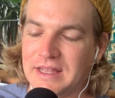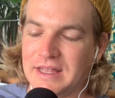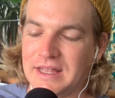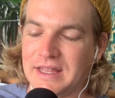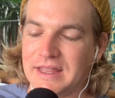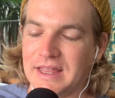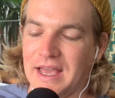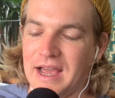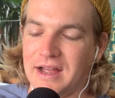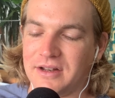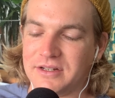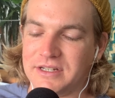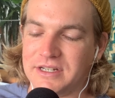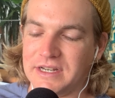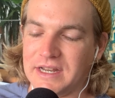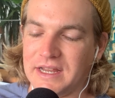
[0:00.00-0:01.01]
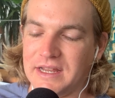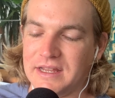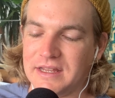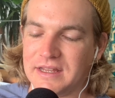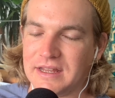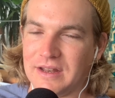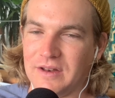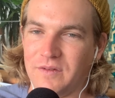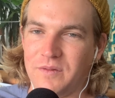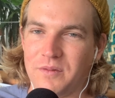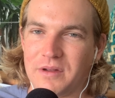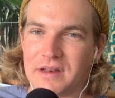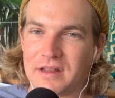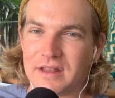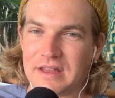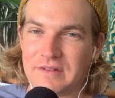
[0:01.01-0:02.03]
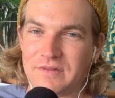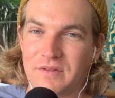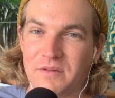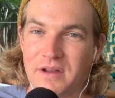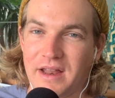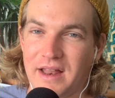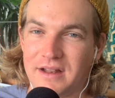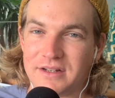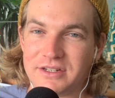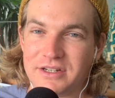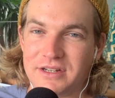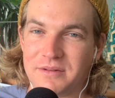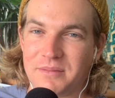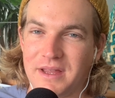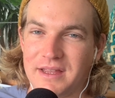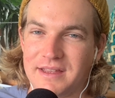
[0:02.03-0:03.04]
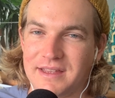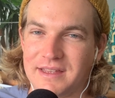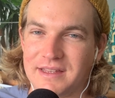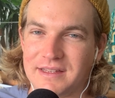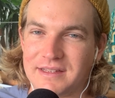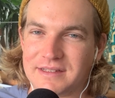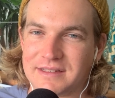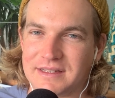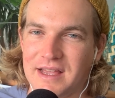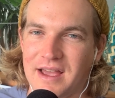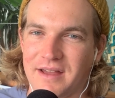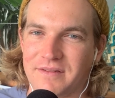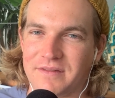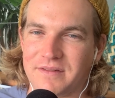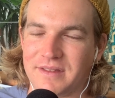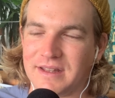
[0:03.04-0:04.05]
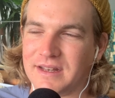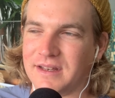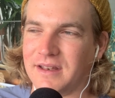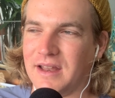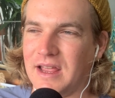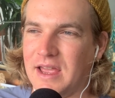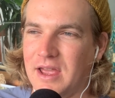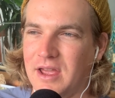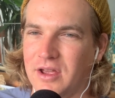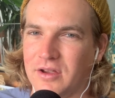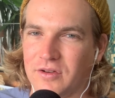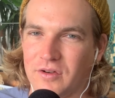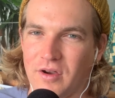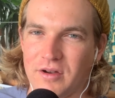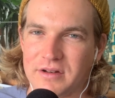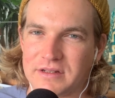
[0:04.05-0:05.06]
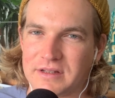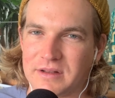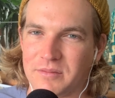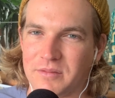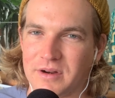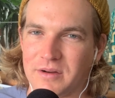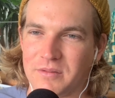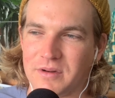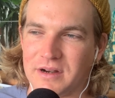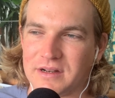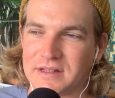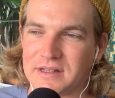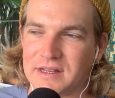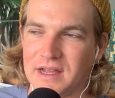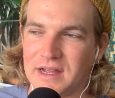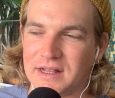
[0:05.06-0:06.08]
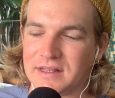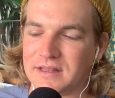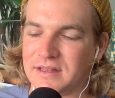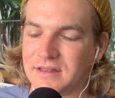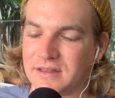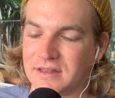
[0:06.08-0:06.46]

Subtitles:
the algae? And if you want algae to make stuff, then grow it somewhere where it's not the